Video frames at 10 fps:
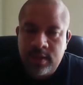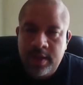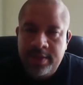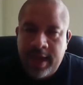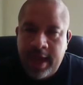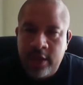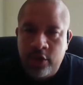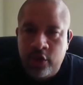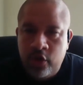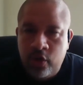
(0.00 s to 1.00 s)
that
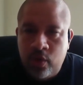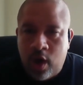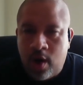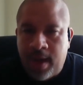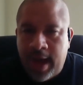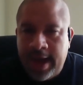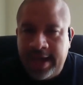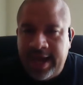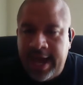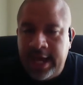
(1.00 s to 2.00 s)
you are
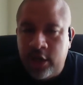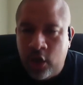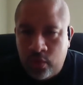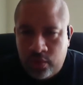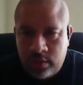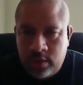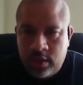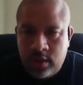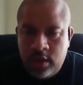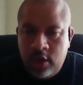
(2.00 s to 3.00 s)
buying a note.
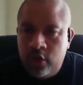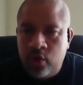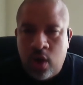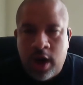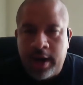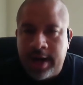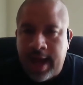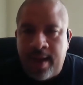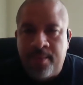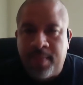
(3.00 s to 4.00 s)
You are
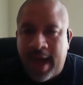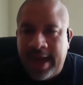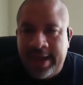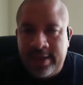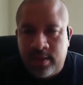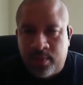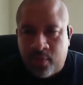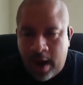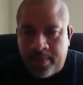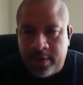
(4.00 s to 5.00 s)
not buying the
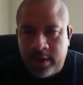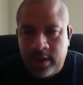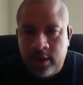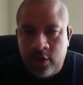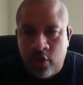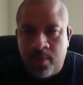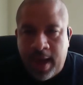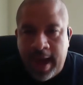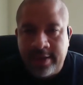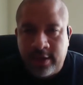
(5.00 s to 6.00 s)
property. You're
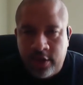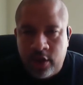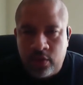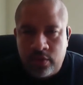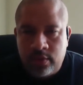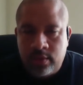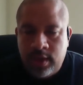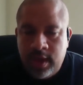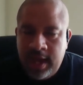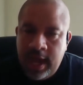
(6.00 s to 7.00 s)
buying the note.
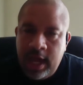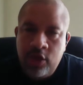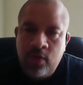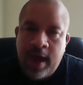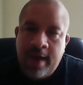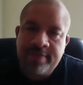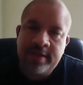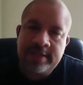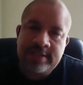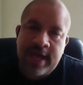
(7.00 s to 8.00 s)
And you have to
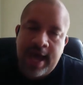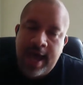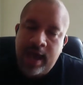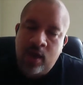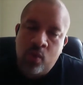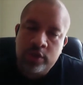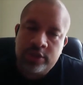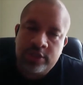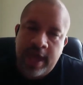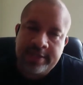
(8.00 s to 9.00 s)
decide what's
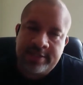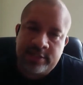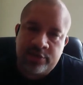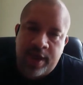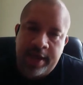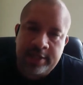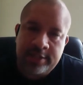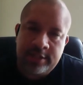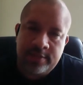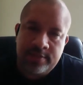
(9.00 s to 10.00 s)
your exit strategy.